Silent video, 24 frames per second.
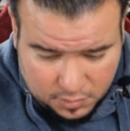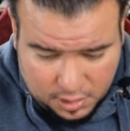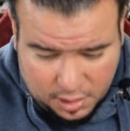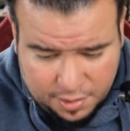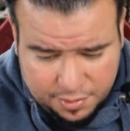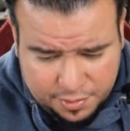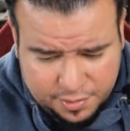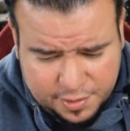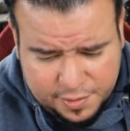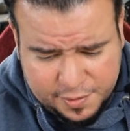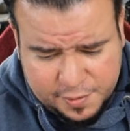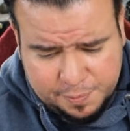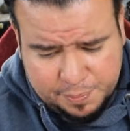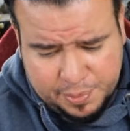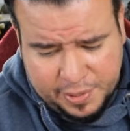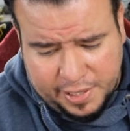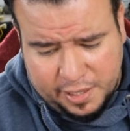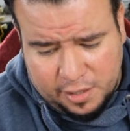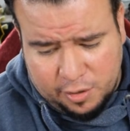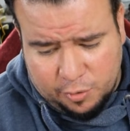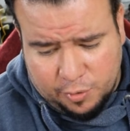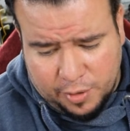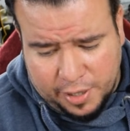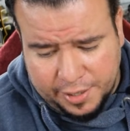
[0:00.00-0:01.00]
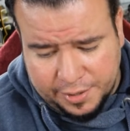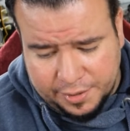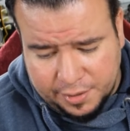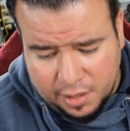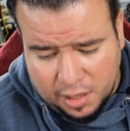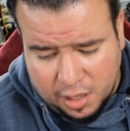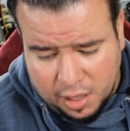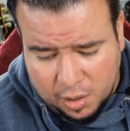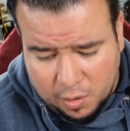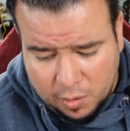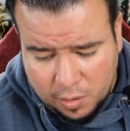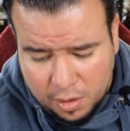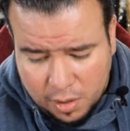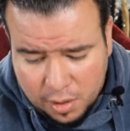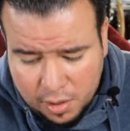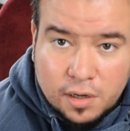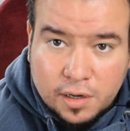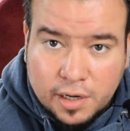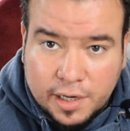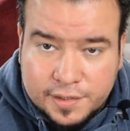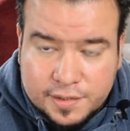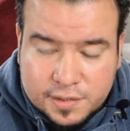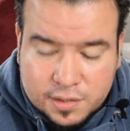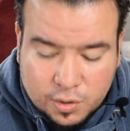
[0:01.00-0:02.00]
this pedal right now.
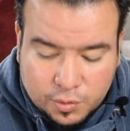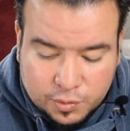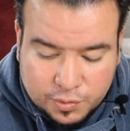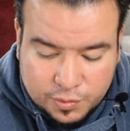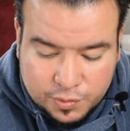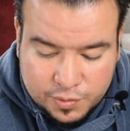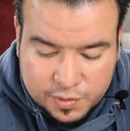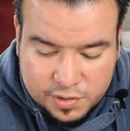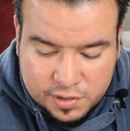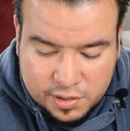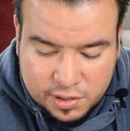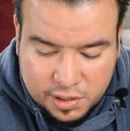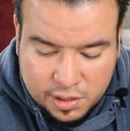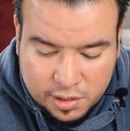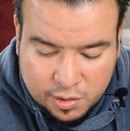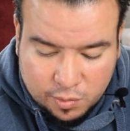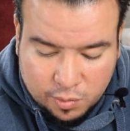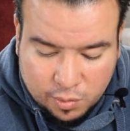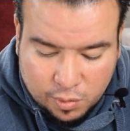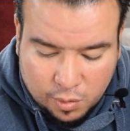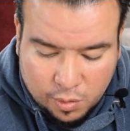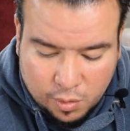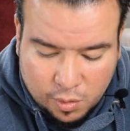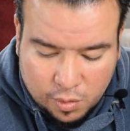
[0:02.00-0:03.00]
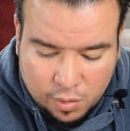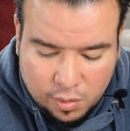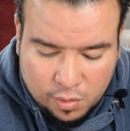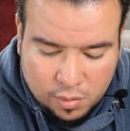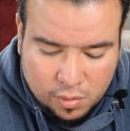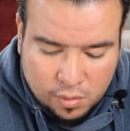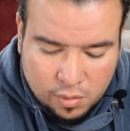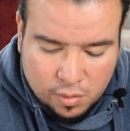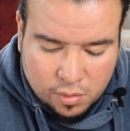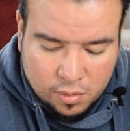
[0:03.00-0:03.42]
Let's go to 0.